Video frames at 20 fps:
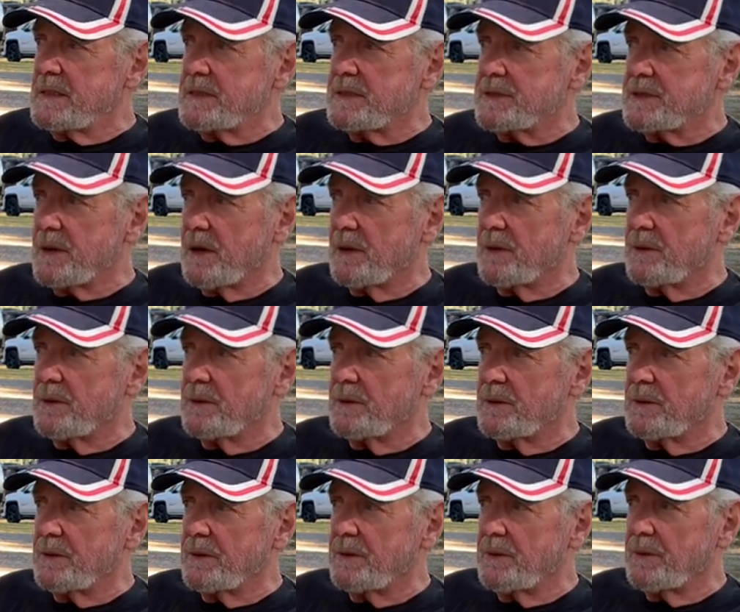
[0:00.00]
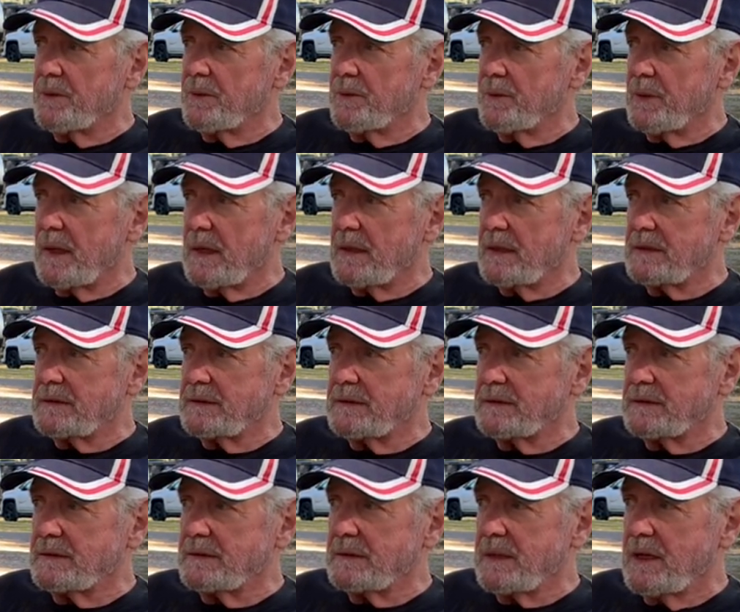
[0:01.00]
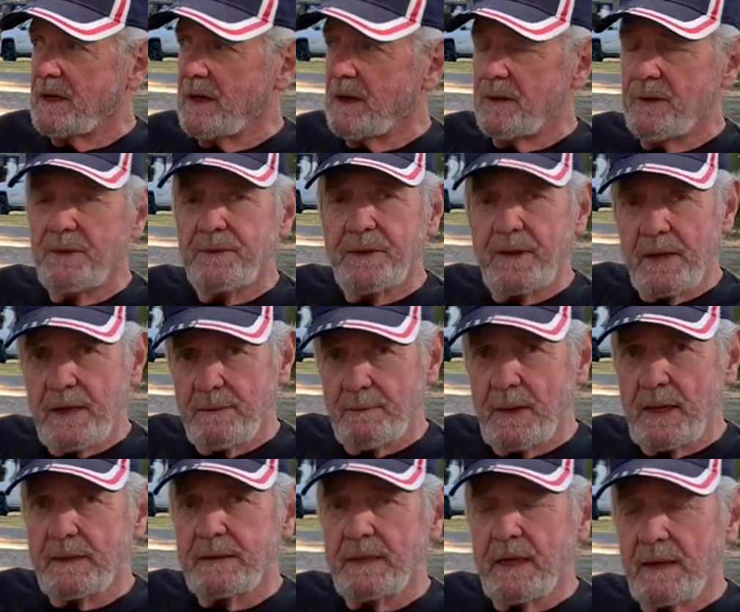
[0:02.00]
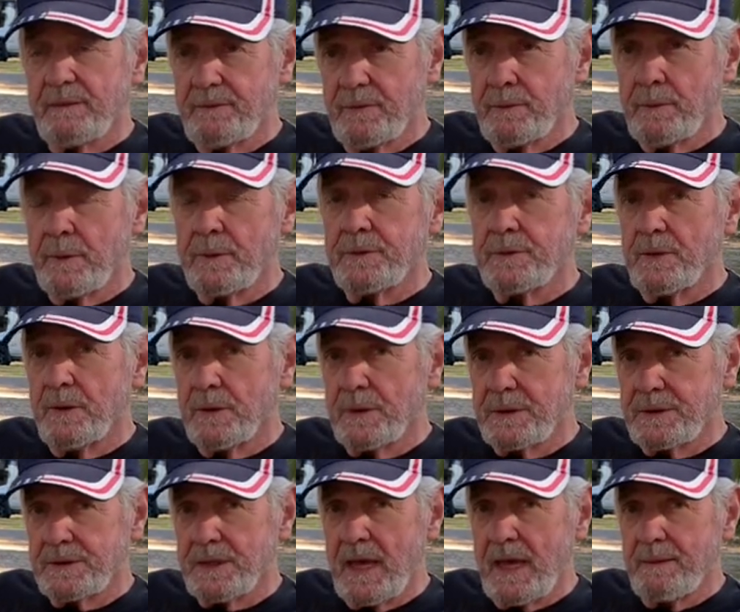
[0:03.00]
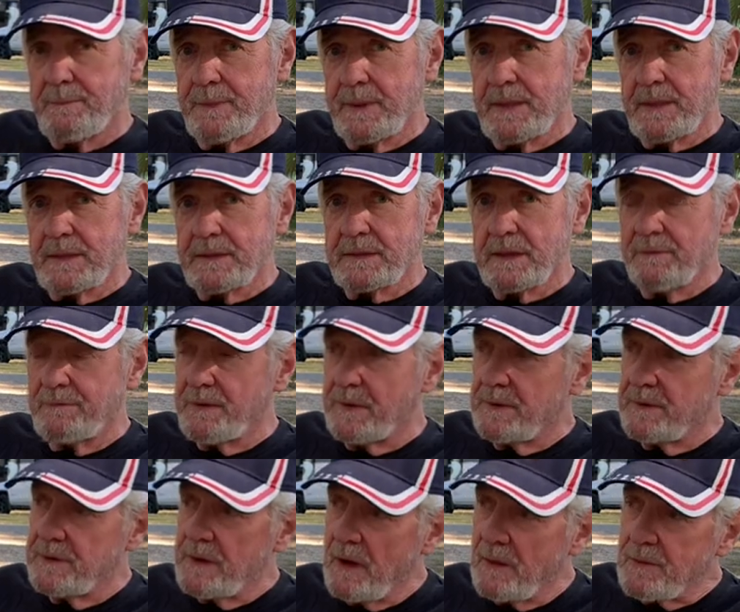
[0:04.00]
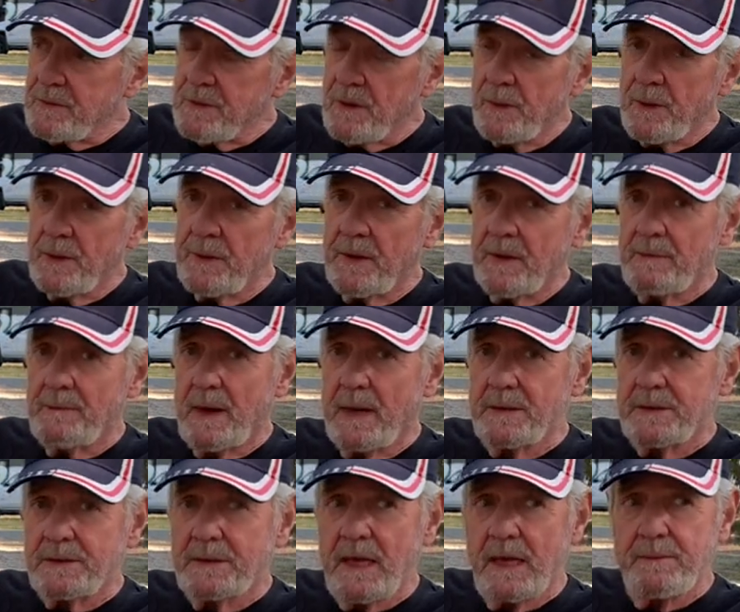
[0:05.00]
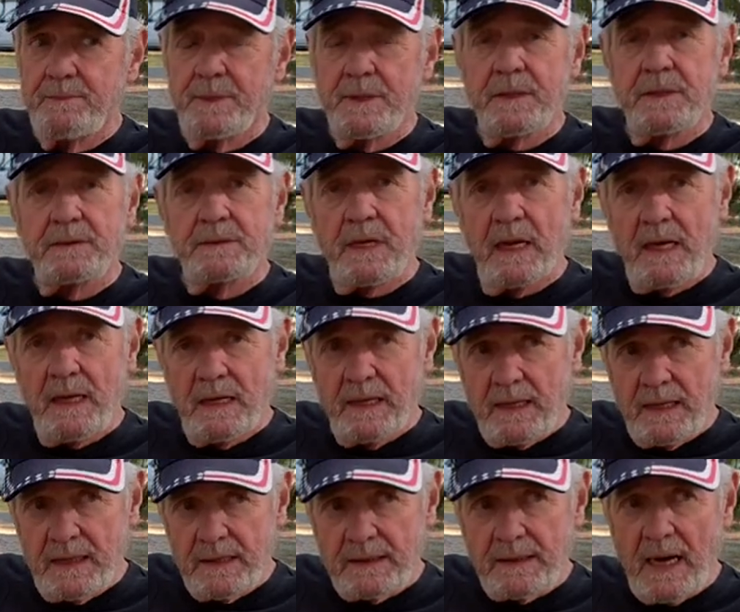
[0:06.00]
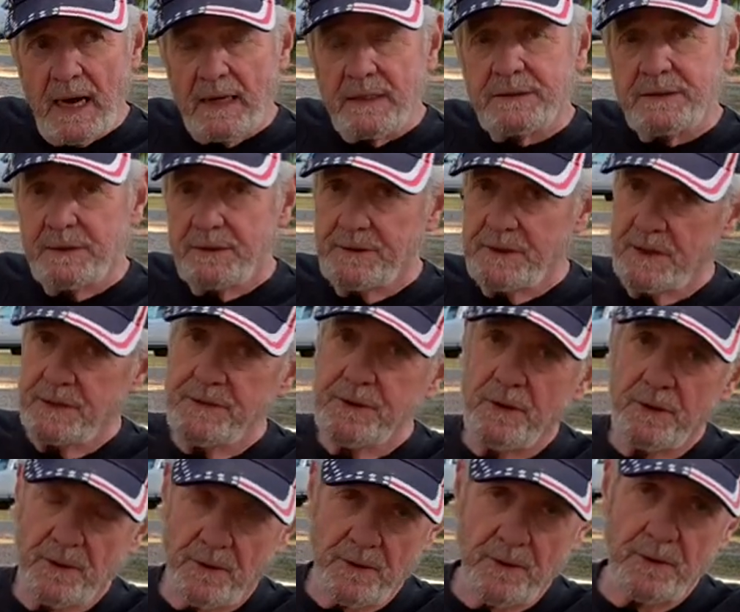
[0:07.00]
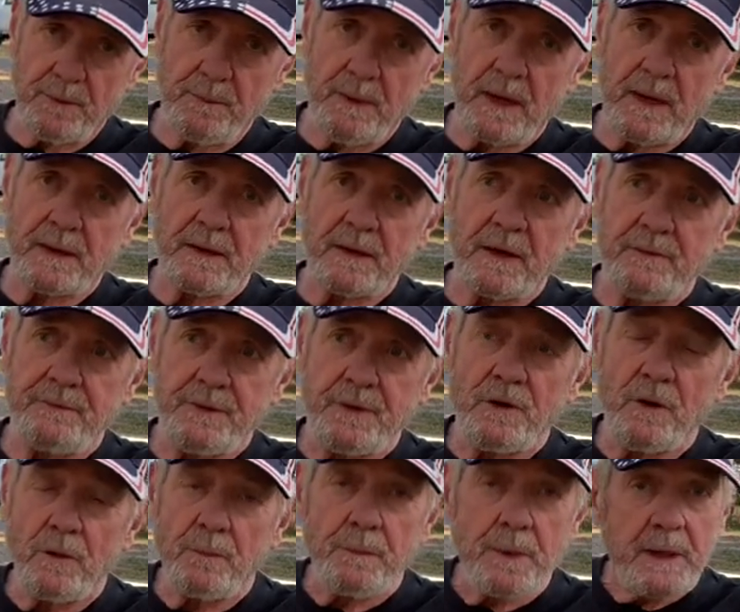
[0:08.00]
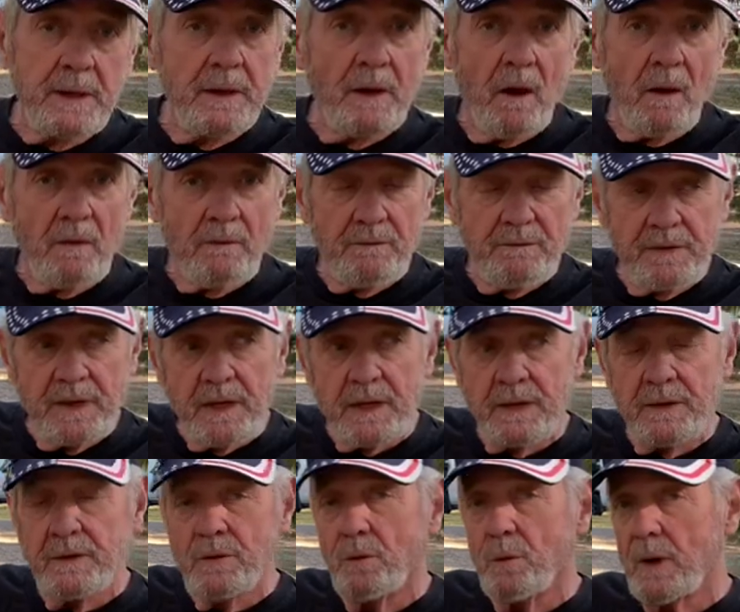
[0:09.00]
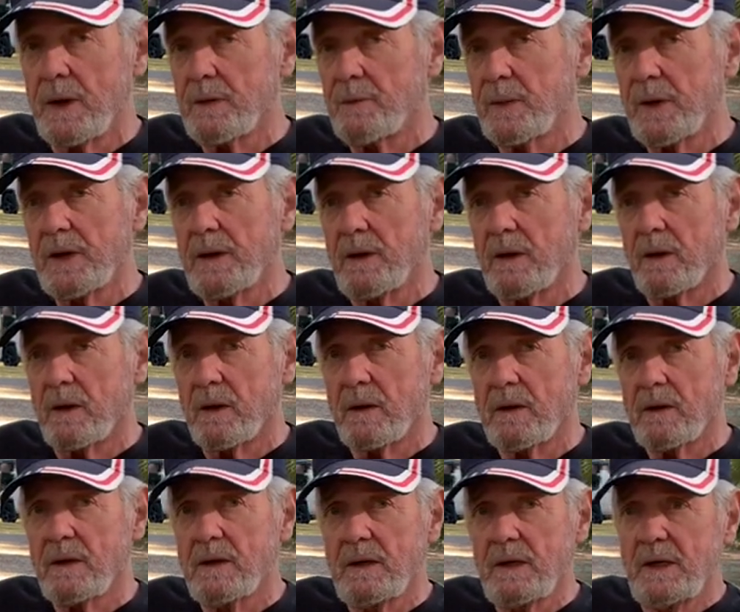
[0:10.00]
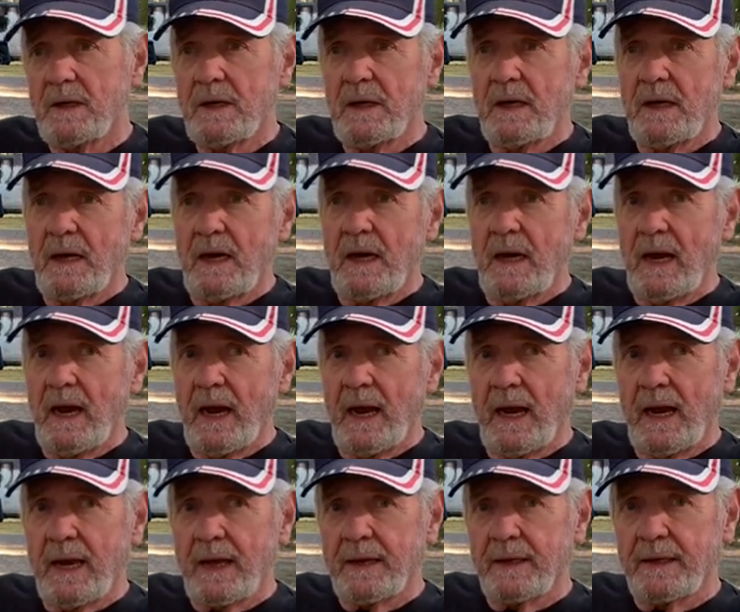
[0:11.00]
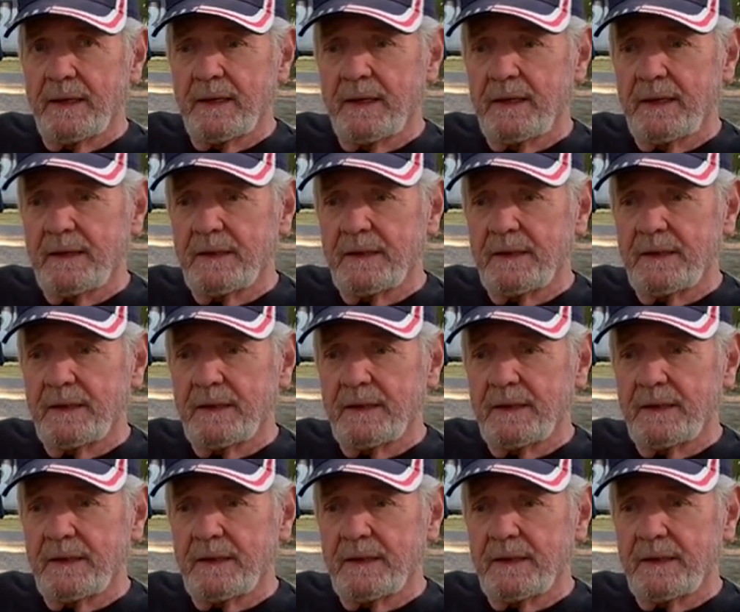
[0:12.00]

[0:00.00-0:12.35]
So you, uh, you think about that if you want to join escapees. If you don't know anything about escapees, it, I suggest you learn about it. If you're going to be RVing the way we are, and uh,